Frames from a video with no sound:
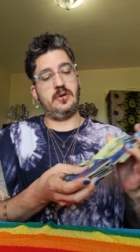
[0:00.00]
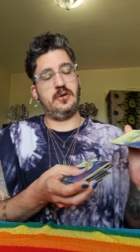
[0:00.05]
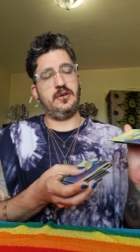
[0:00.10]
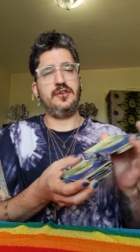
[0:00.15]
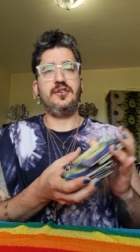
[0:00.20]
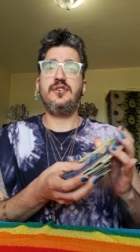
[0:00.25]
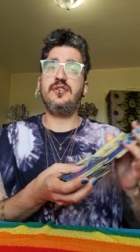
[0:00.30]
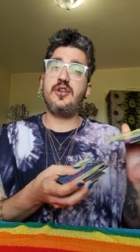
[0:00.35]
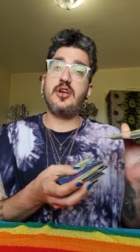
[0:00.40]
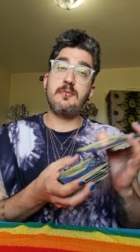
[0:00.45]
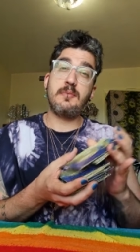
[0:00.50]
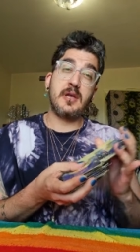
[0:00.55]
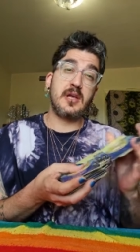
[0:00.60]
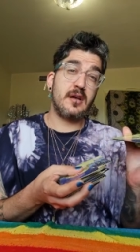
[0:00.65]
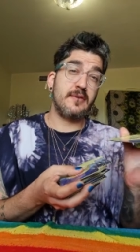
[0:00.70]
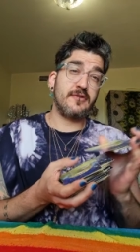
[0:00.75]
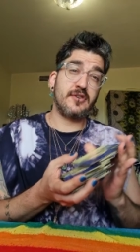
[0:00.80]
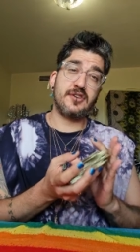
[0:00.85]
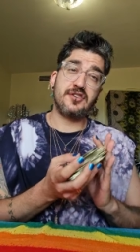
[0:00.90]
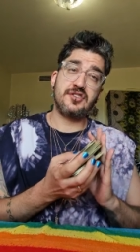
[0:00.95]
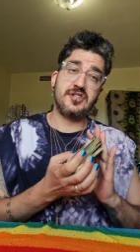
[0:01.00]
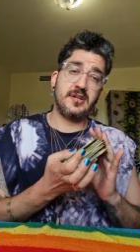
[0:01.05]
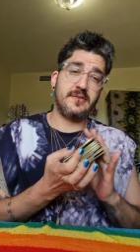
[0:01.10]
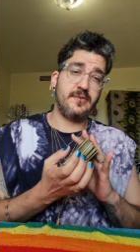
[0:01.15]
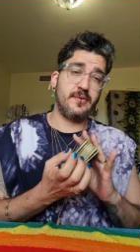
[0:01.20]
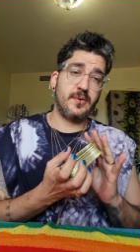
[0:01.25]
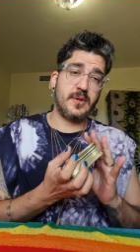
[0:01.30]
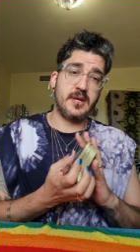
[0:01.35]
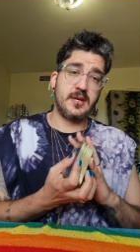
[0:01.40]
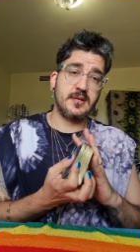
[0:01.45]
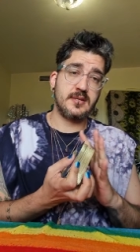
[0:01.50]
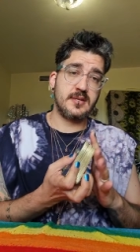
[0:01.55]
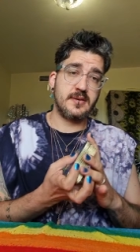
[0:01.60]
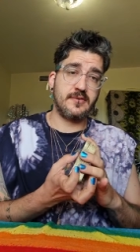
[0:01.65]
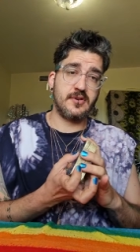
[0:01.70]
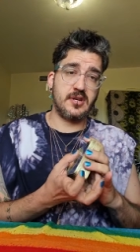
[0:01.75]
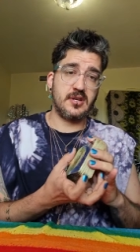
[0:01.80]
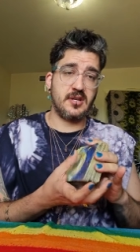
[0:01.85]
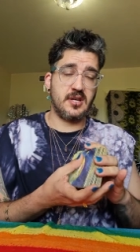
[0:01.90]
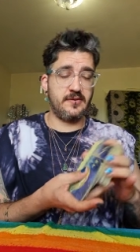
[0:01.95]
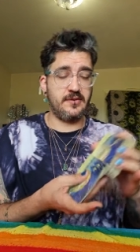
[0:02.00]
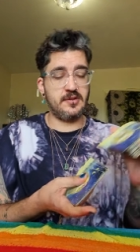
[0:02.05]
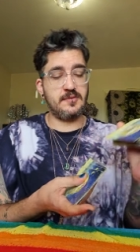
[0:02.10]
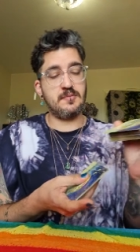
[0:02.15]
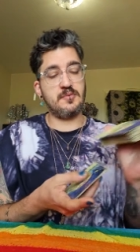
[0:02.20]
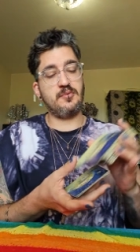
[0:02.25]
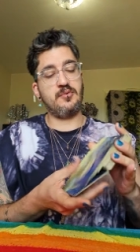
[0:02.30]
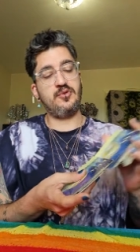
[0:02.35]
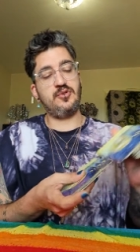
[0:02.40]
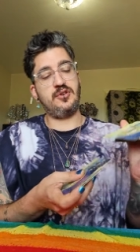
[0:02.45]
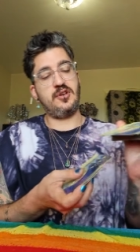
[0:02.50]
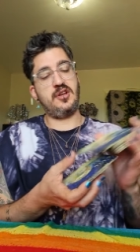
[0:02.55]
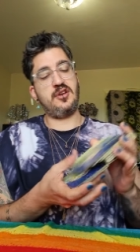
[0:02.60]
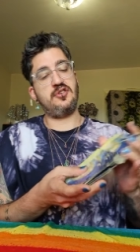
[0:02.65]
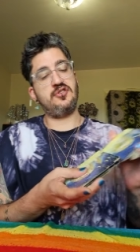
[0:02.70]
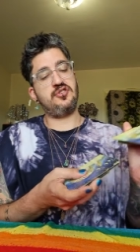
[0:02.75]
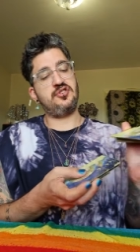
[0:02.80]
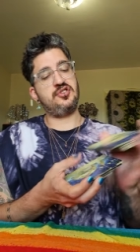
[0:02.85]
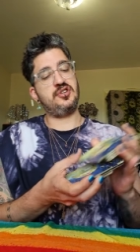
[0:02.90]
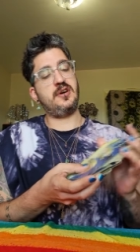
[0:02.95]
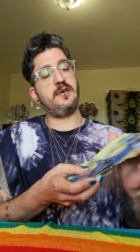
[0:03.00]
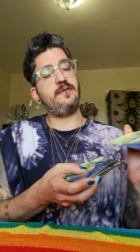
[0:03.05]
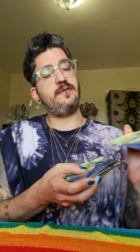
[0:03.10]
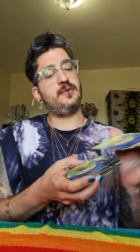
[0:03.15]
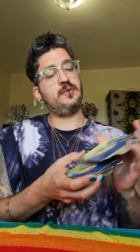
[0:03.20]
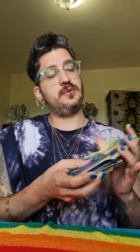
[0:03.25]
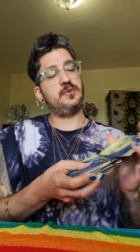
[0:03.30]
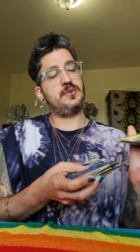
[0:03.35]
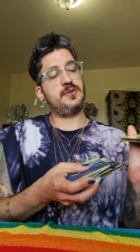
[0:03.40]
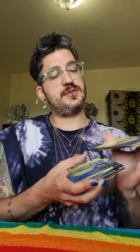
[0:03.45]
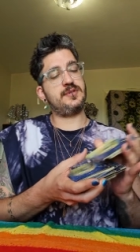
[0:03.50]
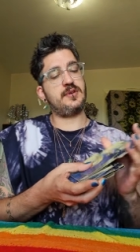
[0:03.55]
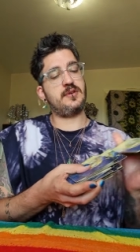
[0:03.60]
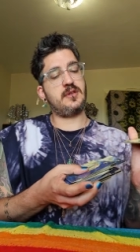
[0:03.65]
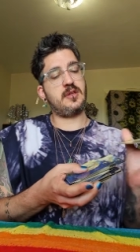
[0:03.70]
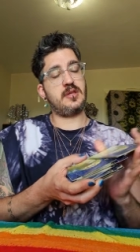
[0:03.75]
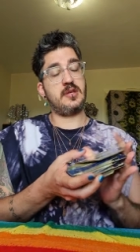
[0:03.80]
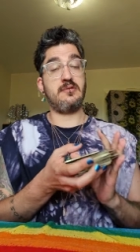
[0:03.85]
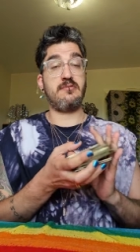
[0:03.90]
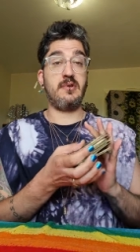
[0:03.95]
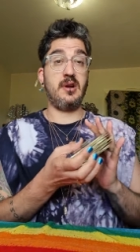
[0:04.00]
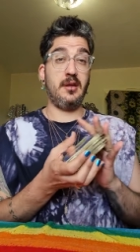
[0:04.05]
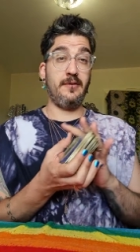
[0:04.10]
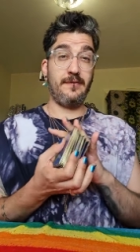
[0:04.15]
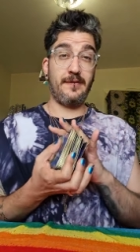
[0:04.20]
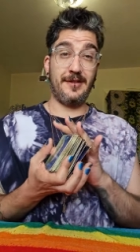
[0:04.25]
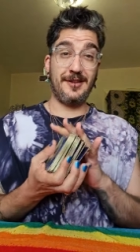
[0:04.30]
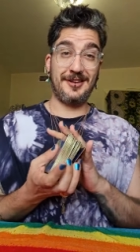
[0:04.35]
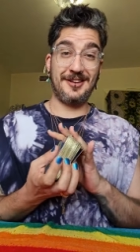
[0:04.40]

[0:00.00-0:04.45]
You know me, I've got to shuffle these. I've got to get them good and shuffled so that they're ready for the